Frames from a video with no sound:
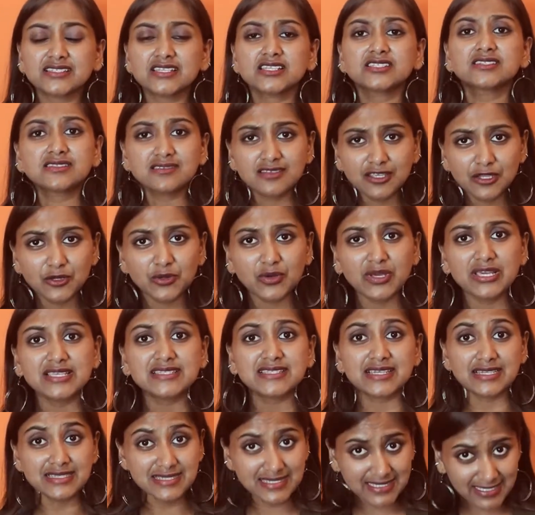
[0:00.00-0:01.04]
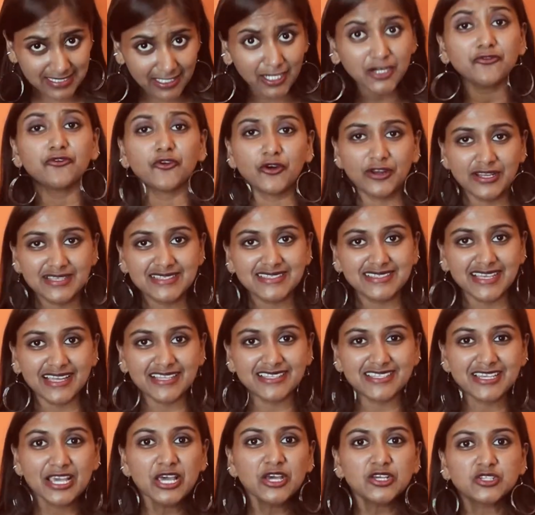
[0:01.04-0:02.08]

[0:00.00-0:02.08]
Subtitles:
is, you know, he's concerned for his sons.